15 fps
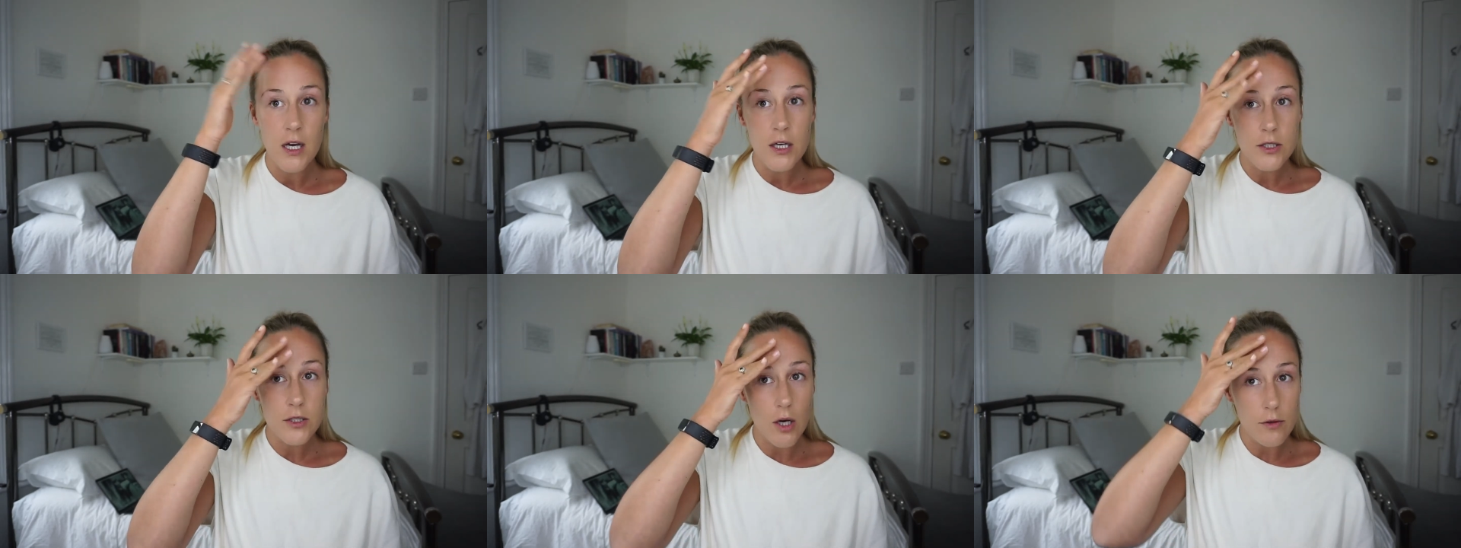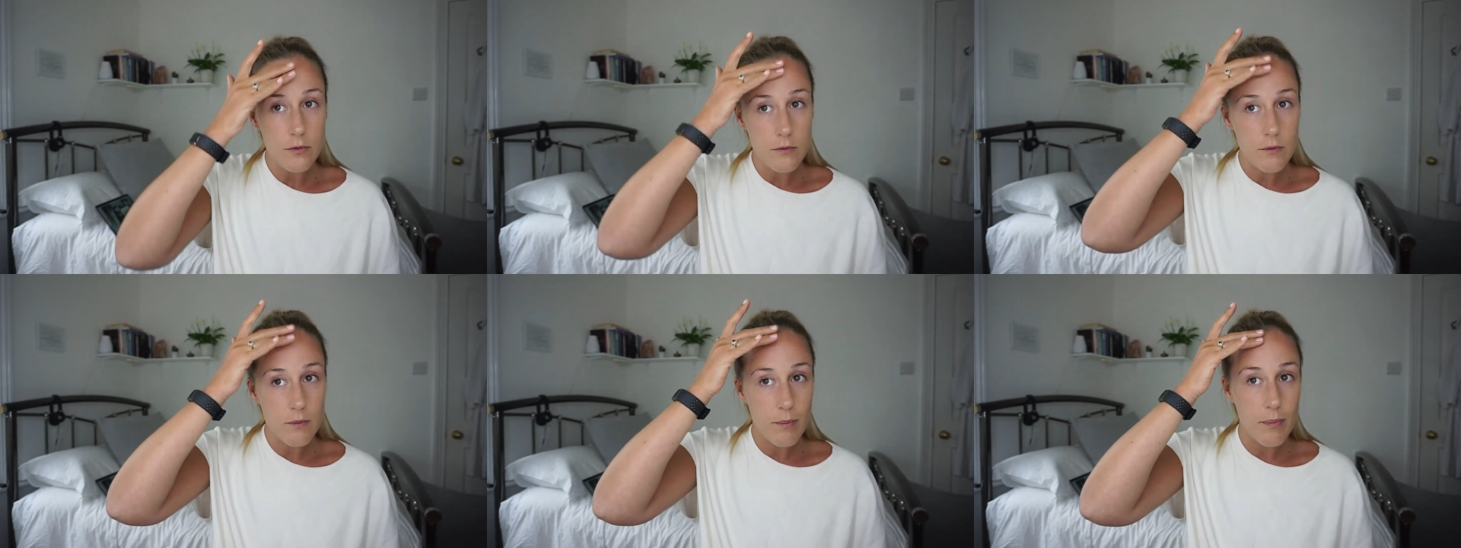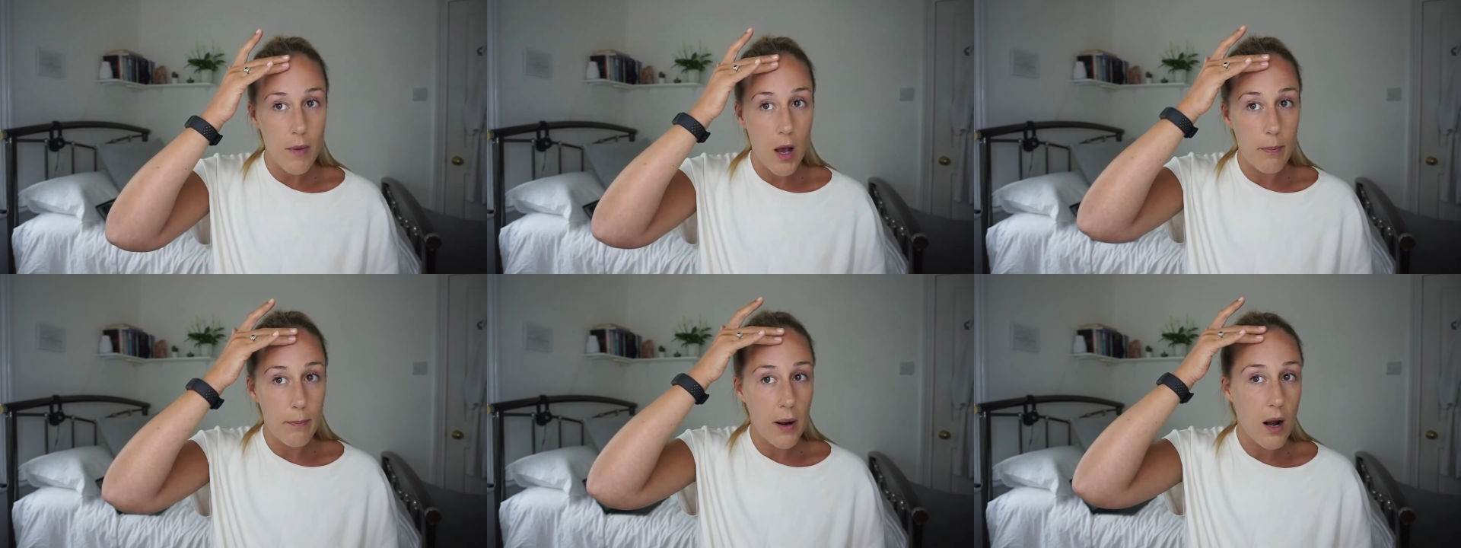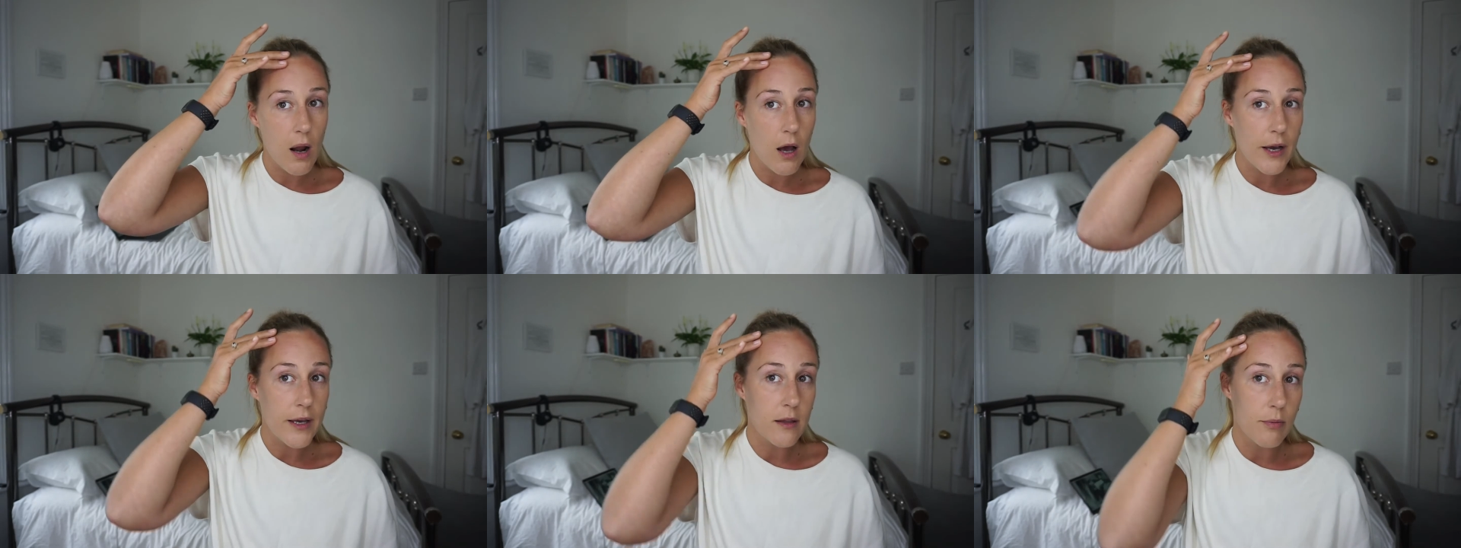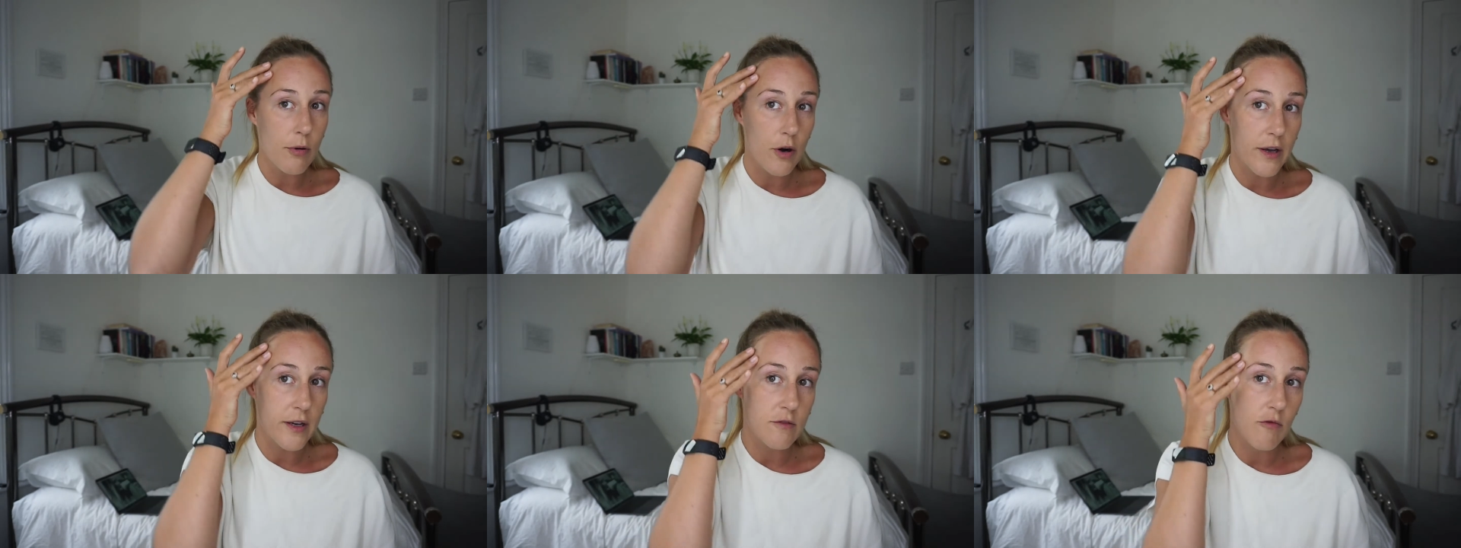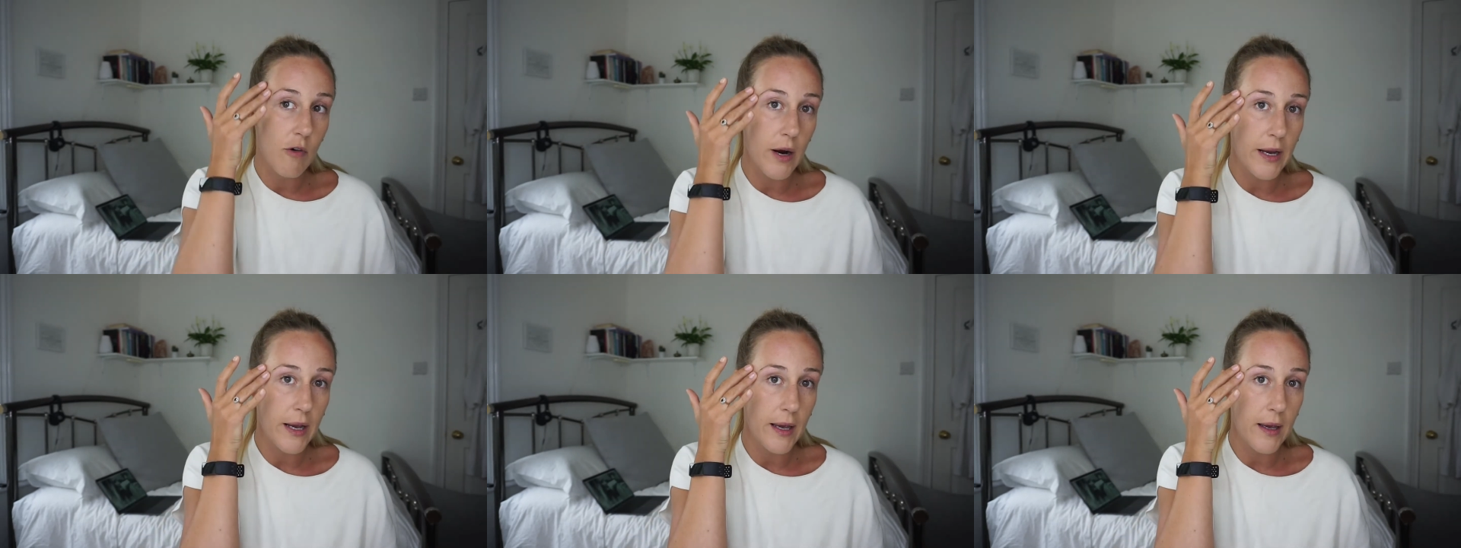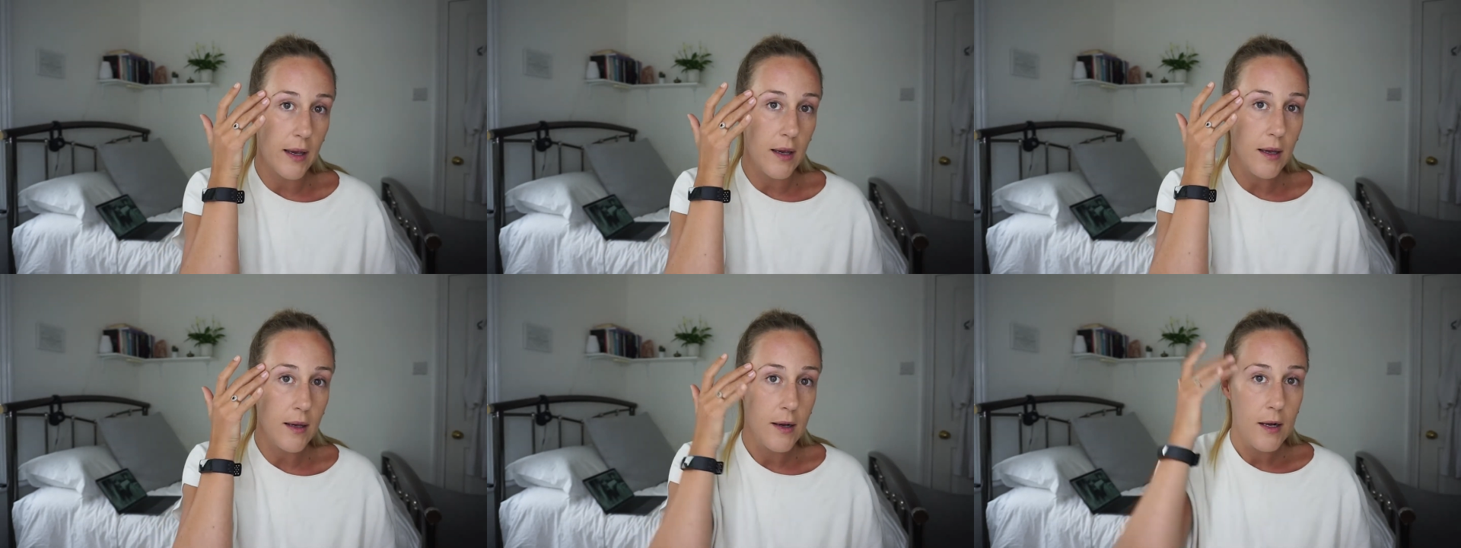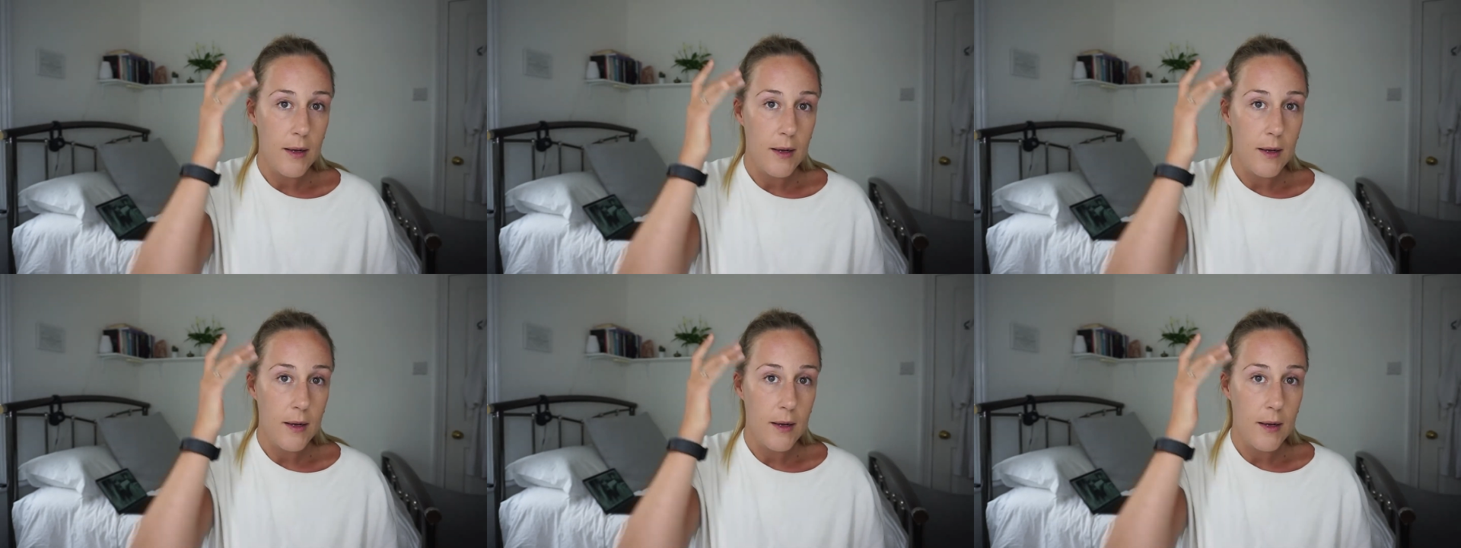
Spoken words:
Don't apply the product right here